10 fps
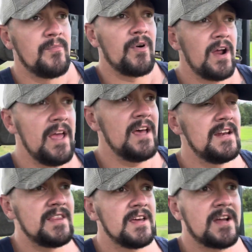brand
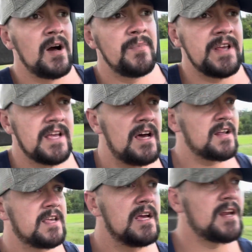and the company kind
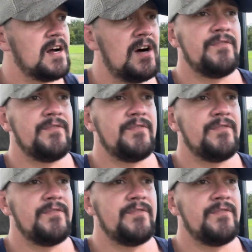of kicking off.